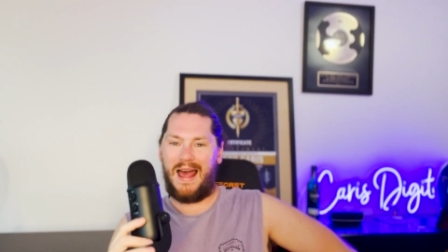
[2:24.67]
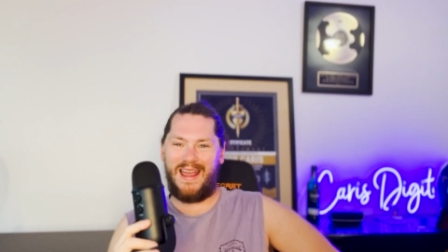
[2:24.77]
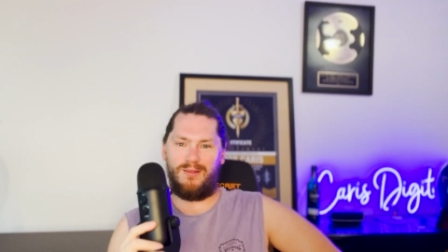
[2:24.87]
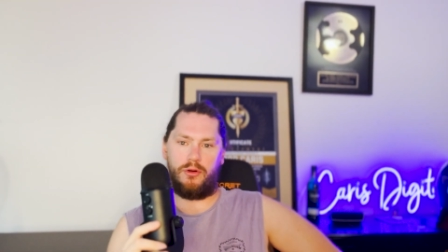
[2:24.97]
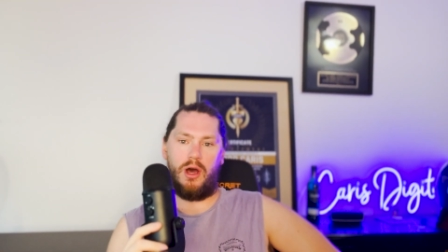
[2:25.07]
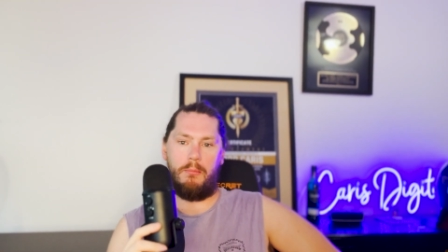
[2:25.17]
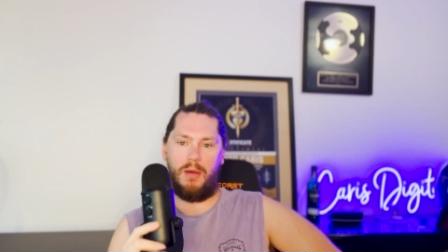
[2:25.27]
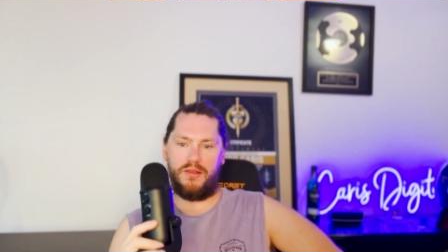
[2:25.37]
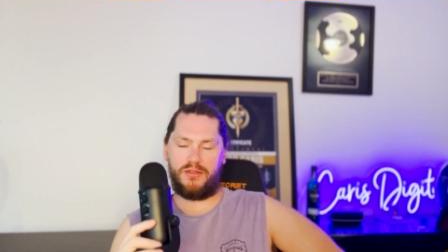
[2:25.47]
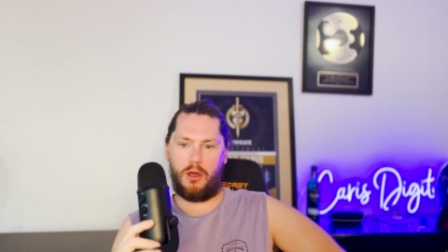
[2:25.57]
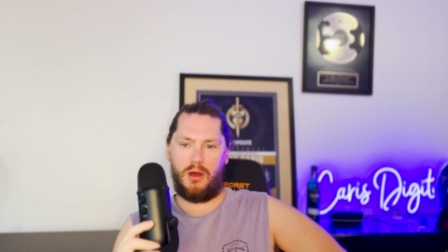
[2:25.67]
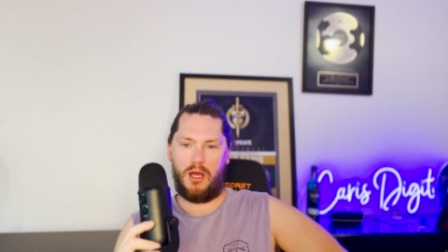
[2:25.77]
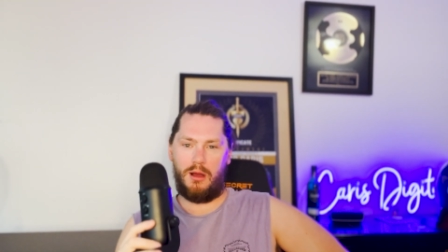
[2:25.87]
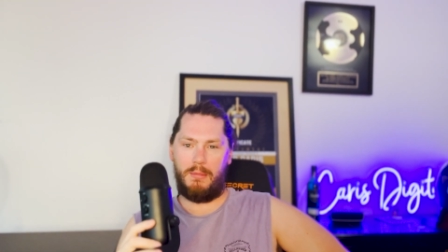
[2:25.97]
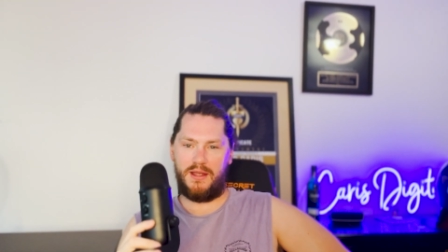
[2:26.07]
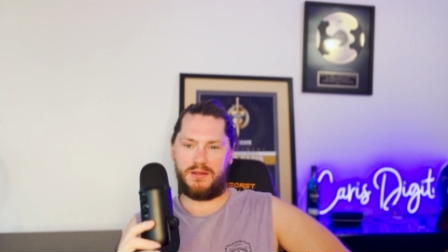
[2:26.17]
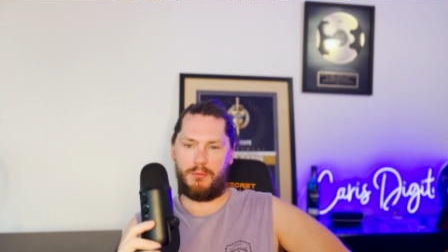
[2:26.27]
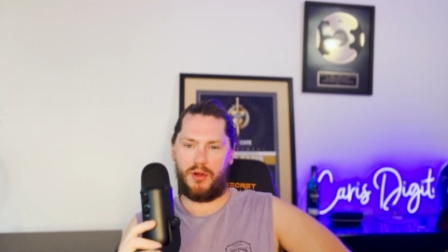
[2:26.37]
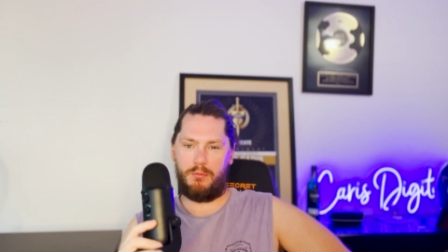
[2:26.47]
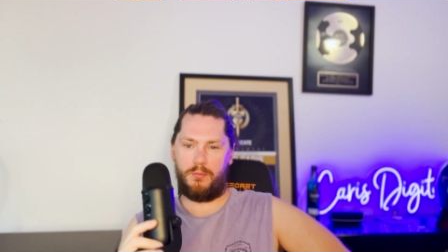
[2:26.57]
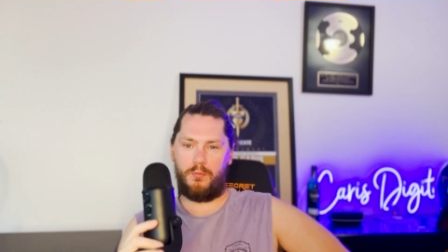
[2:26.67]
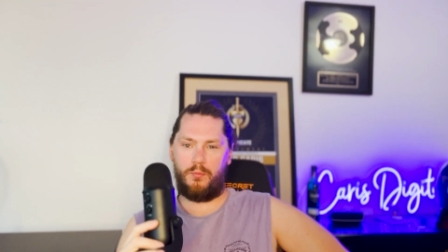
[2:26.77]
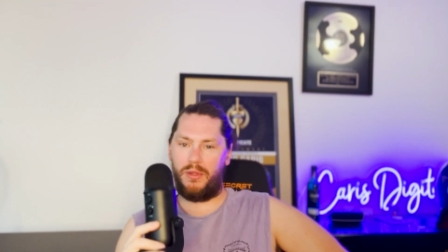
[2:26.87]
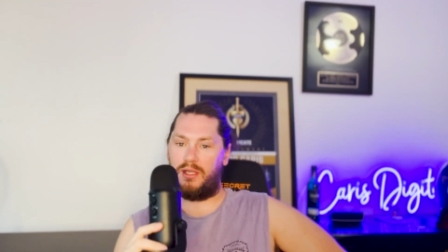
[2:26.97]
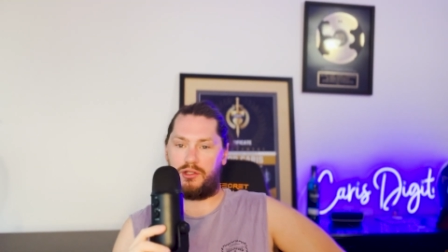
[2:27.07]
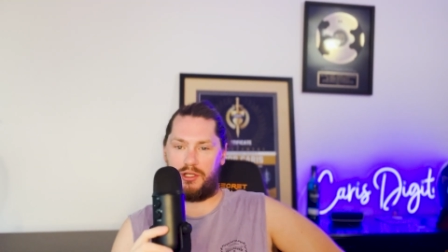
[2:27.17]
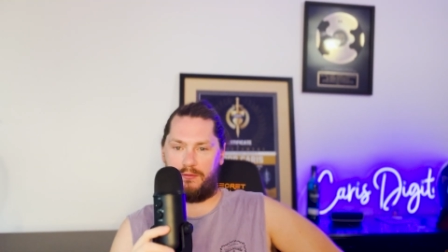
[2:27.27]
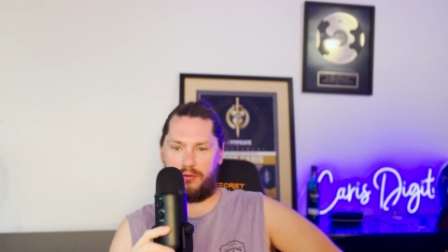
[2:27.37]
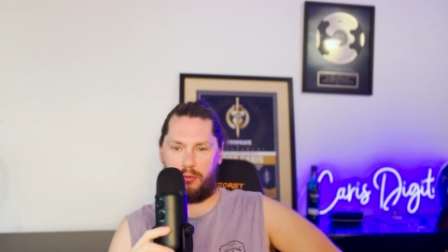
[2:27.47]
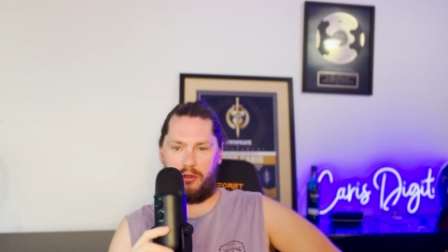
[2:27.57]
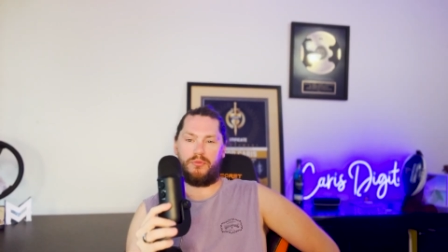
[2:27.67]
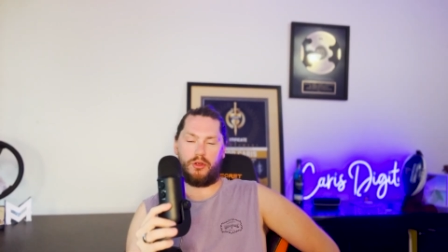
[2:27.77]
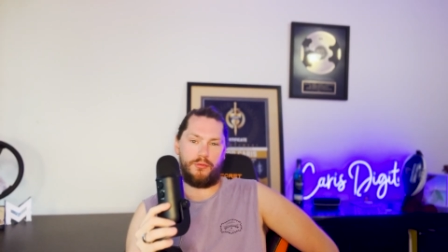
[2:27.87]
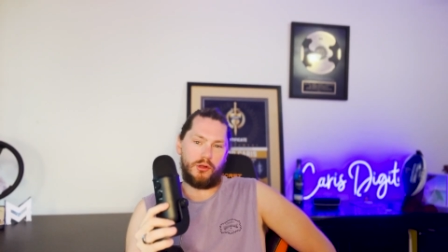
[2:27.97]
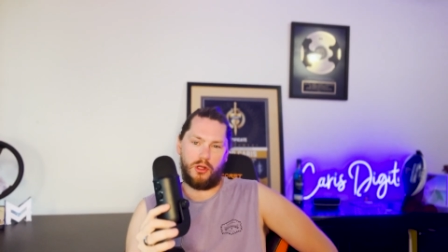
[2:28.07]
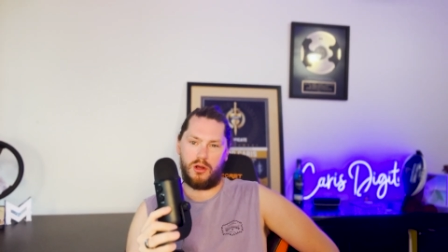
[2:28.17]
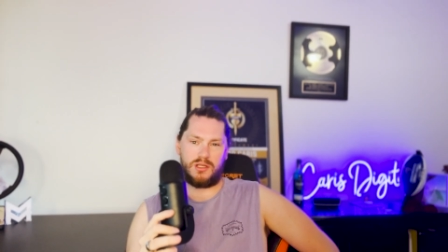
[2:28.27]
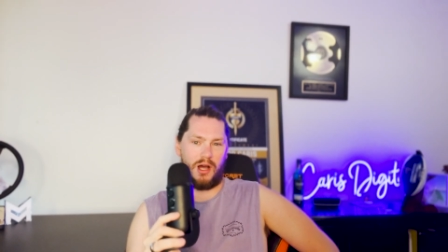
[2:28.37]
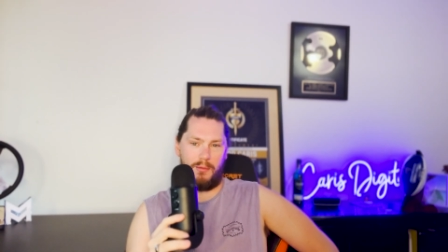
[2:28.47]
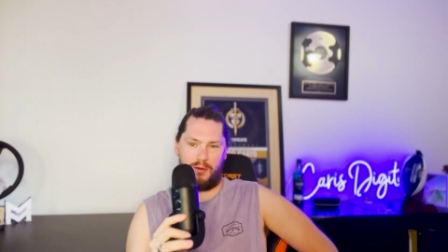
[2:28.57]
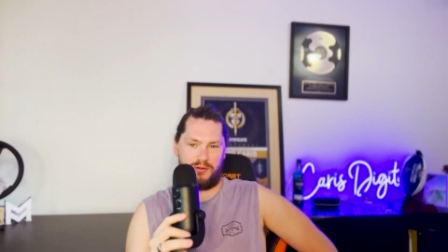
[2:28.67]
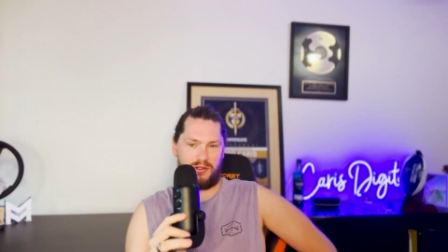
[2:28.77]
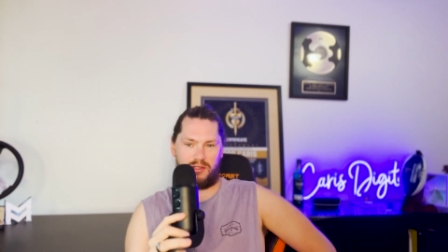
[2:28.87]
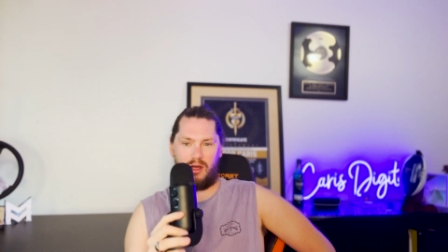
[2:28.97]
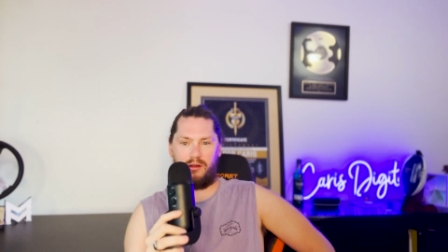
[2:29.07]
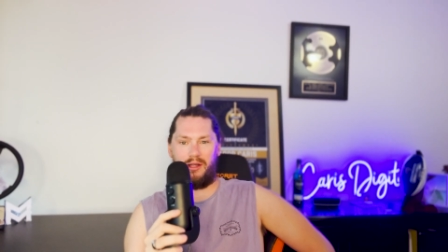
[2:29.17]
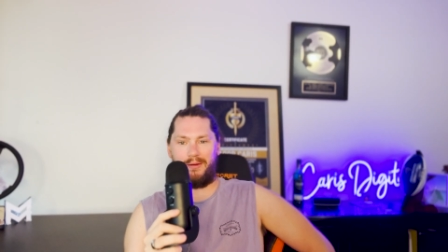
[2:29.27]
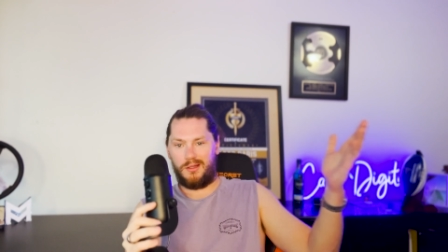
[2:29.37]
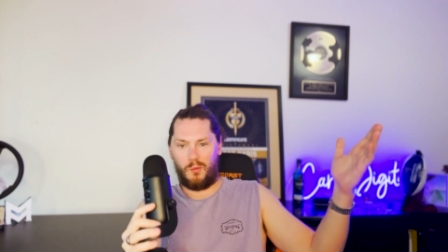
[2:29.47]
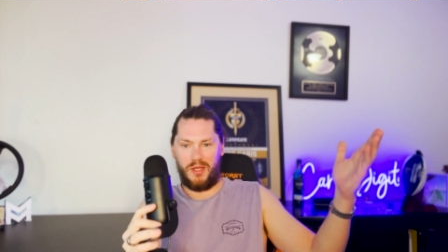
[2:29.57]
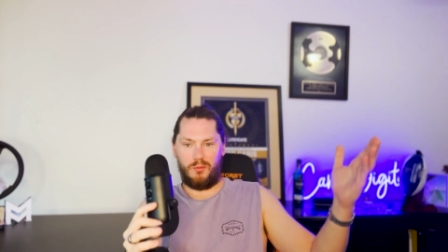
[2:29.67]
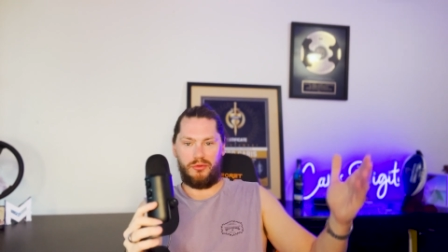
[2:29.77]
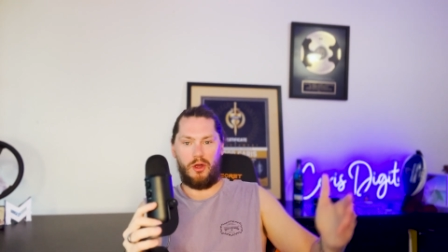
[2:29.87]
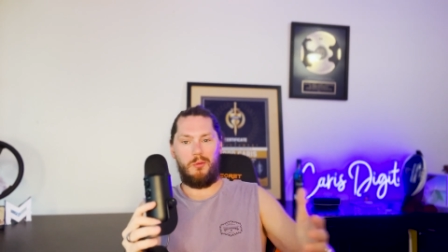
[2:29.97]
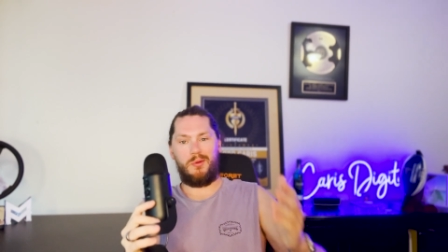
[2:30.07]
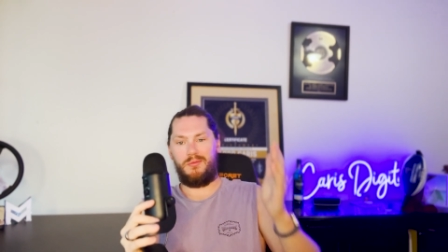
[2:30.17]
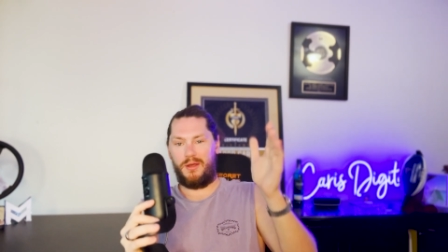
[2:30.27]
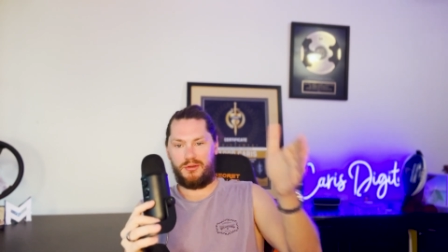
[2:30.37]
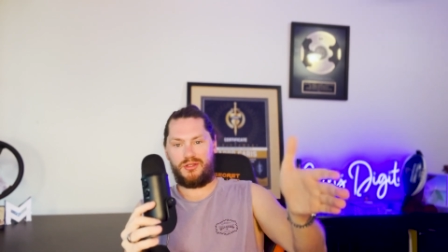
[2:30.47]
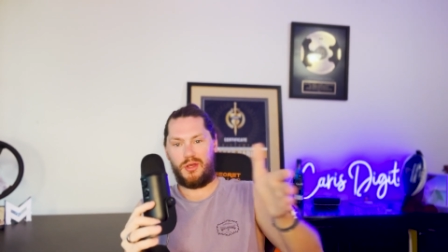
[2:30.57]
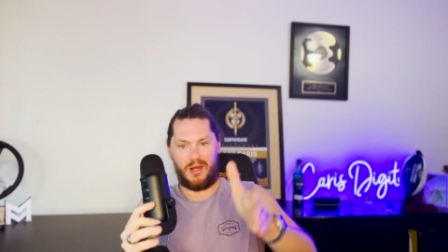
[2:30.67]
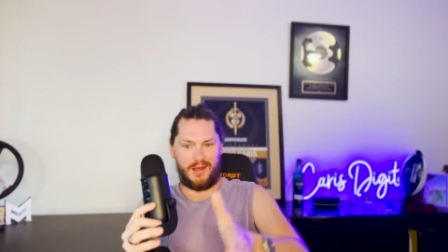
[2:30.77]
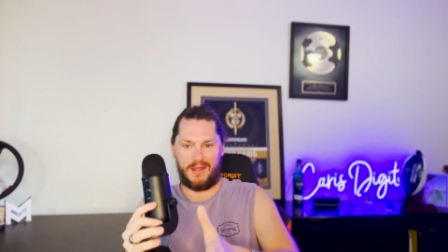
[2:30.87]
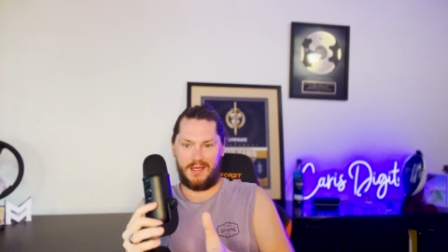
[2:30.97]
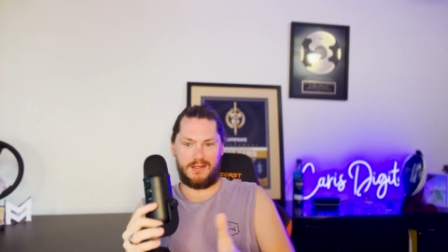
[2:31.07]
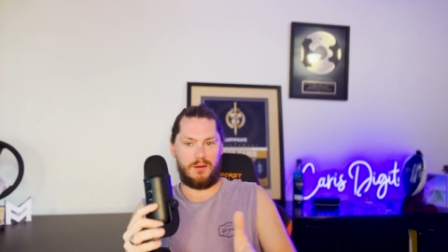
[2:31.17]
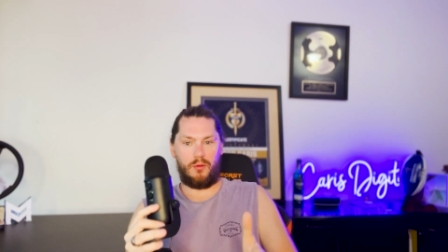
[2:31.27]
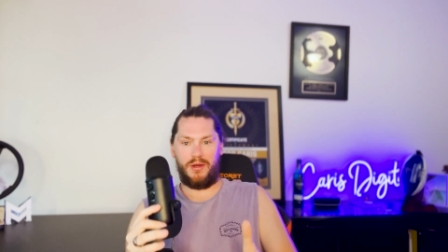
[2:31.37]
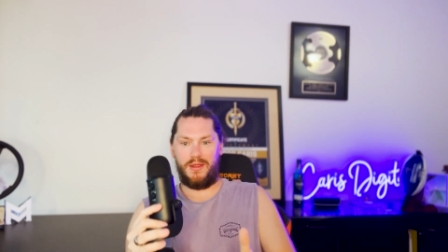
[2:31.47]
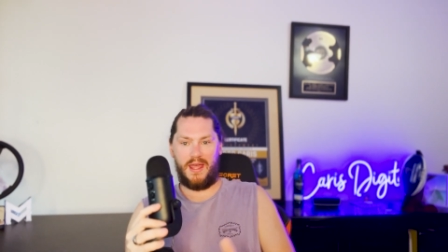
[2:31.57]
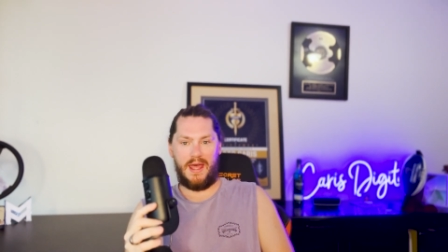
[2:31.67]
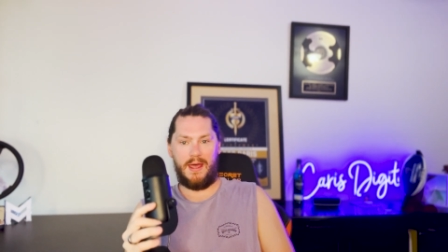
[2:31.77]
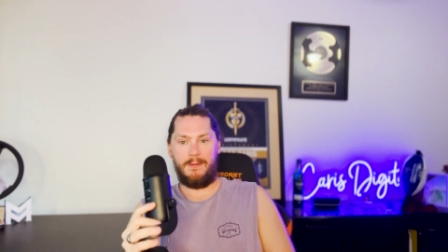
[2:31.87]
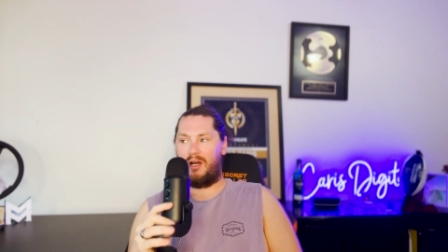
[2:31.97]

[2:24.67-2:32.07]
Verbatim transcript: eight or nine months ago, I, I made some pretty big shifts to it. So for a long time, it was just kind of like the week was open. There were certain things that were in there.